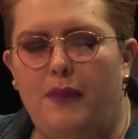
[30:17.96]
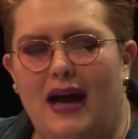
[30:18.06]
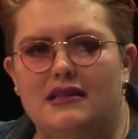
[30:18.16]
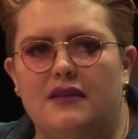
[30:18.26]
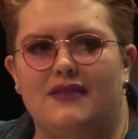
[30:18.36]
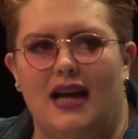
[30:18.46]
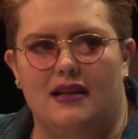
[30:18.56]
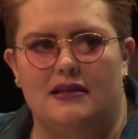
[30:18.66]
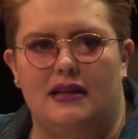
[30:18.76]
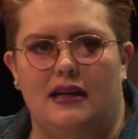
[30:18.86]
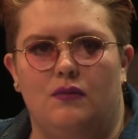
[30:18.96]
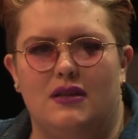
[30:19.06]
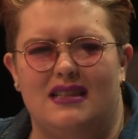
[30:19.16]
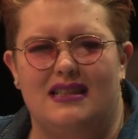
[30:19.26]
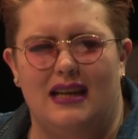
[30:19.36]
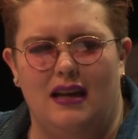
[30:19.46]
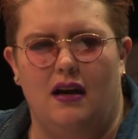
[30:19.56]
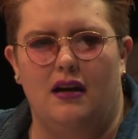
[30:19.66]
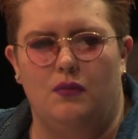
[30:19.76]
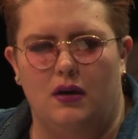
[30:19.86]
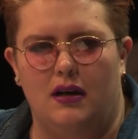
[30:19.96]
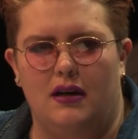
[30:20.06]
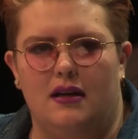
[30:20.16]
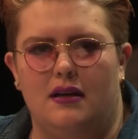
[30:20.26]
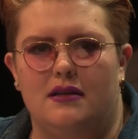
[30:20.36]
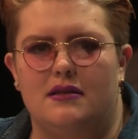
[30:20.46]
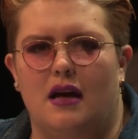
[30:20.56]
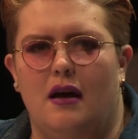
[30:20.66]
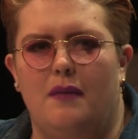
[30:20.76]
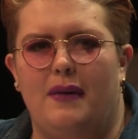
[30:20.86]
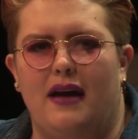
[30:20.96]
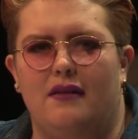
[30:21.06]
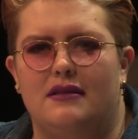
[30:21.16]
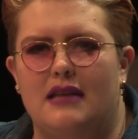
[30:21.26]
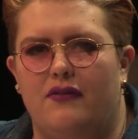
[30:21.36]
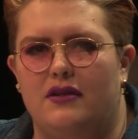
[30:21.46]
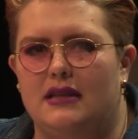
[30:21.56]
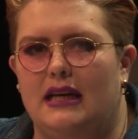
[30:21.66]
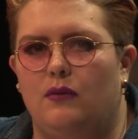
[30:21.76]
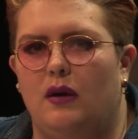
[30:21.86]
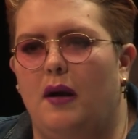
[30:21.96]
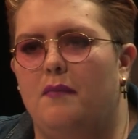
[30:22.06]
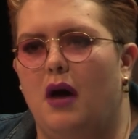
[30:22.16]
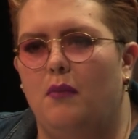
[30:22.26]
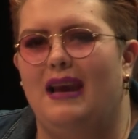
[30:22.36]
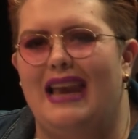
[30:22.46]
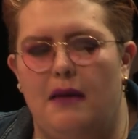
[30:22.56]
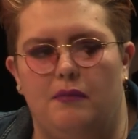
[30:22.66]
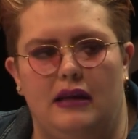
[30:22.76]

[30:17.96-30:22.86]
competitive was... dancing was until I was about seventeen when my mum let